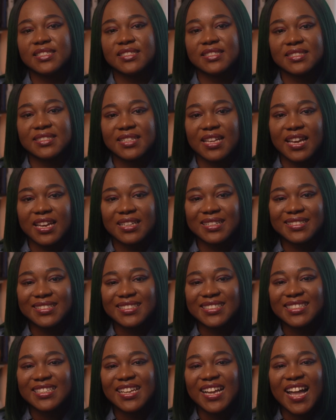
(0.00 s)
design.
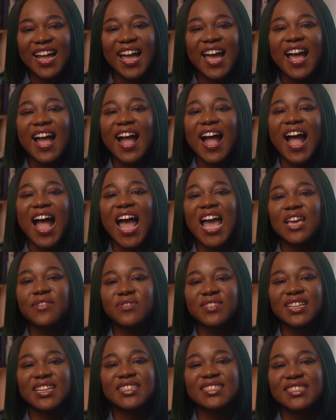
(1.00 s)

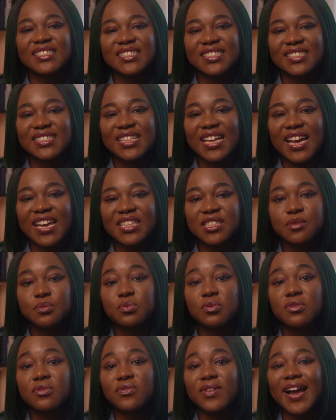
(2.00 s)
High-fidelity designs
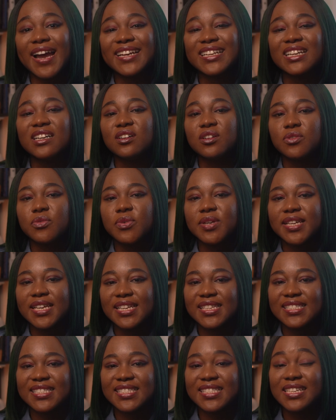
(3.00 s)
provide a
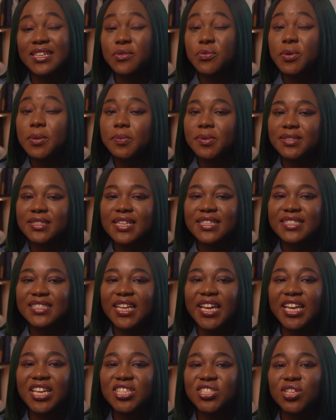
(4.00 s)
realistic
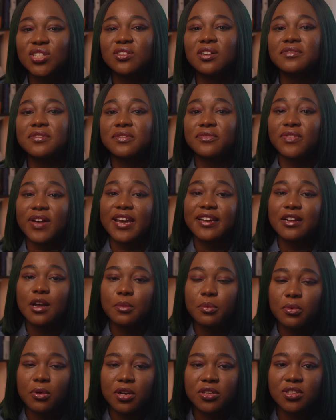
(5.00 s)
representation of the final
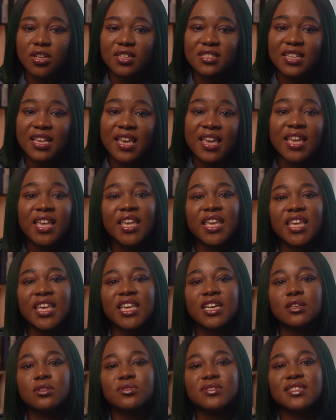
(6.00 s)
product,
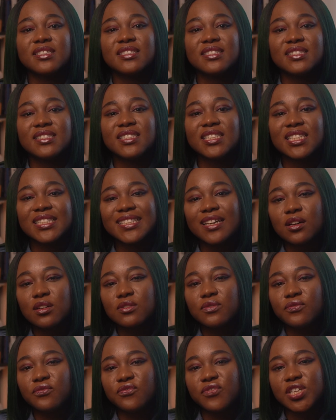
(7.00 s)
including
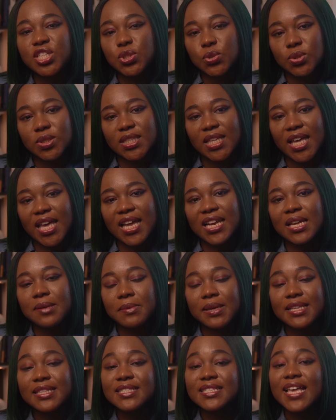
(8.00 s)
detailed visual
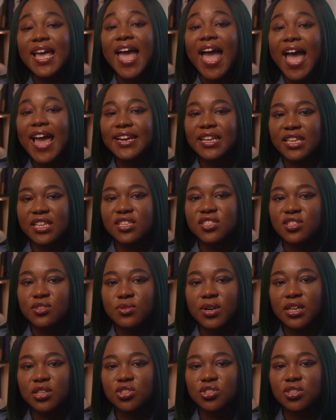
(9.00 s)
elements and
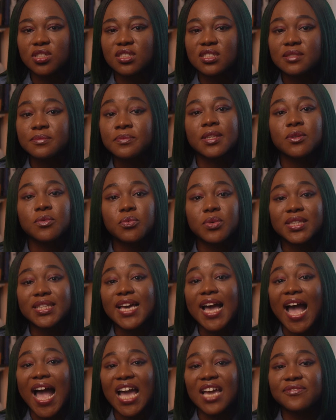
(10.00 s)
interactions. With
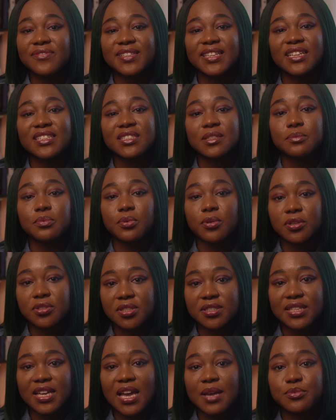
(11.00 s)
high-fidelity
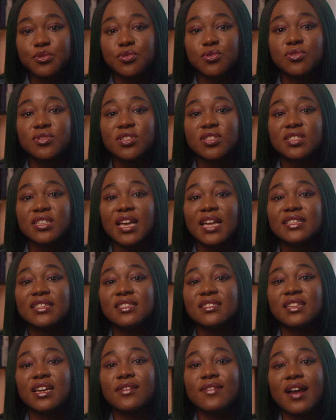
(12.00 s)
prototypes, users can
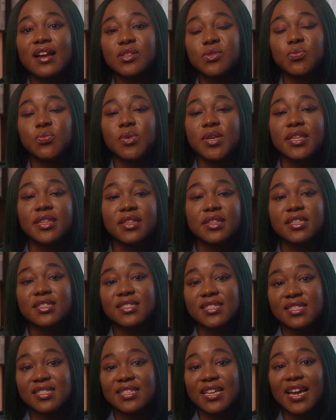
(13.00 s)
interact with the
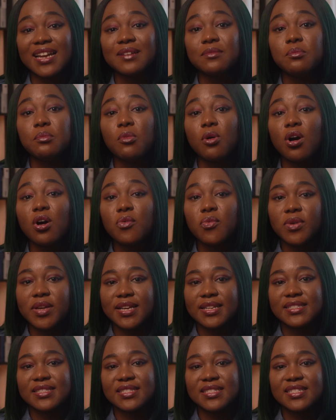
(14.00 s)
design more
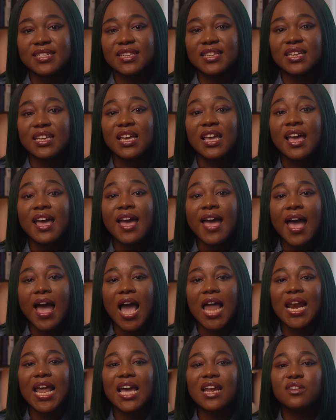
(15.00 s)
realistically,
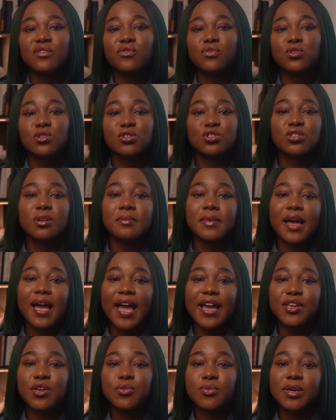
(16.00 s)
allowing for some
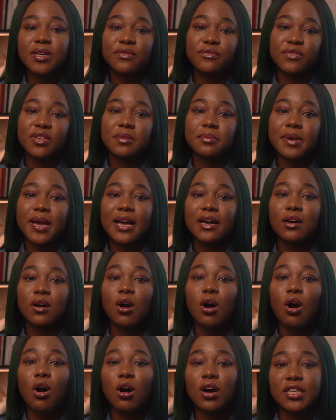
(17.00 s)
accurate feedback
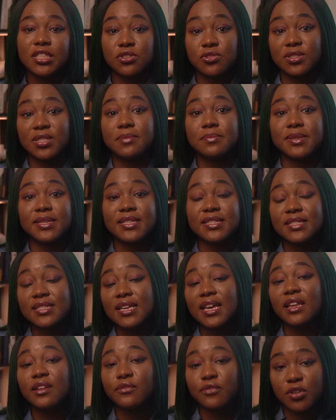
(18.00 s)
on
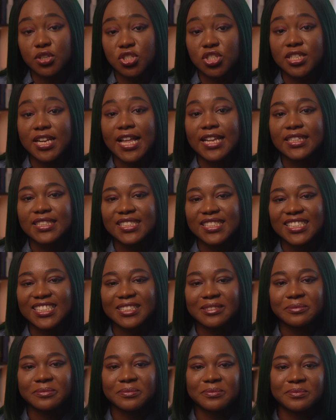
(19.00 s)
usability and functionality.
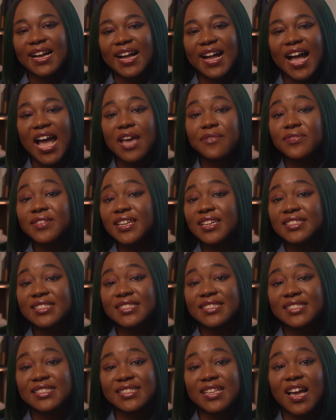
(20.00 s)
High-fidelity
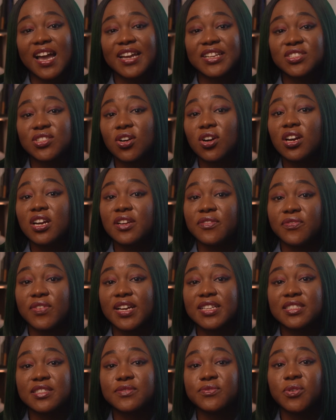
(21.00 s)
designs are
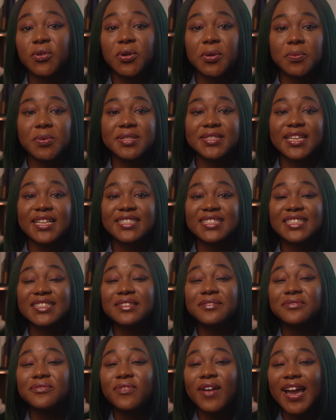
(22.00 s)
effective for representing
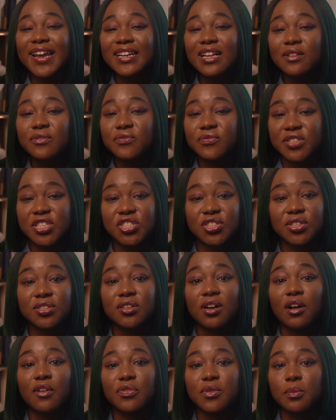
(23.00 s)
the final vision
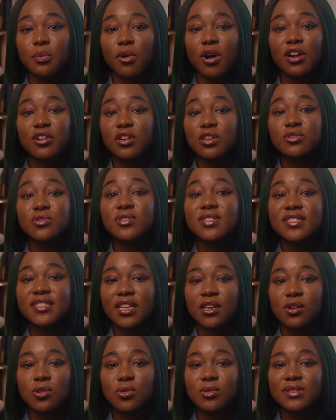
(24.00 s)
of the product to
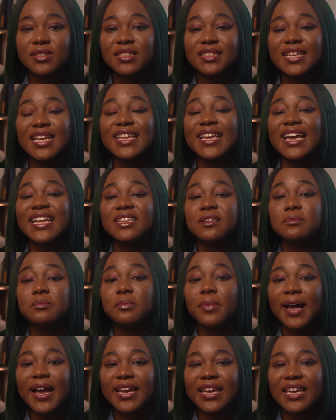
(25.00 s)
stakeholders and getting
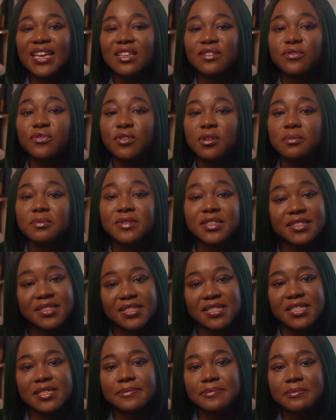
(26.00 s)
buy-in from the
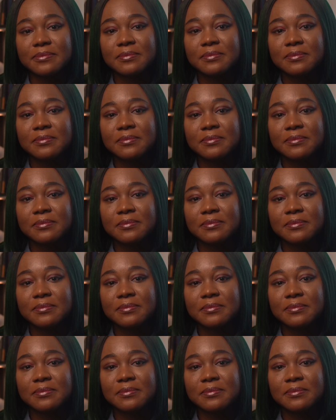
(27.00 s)
team.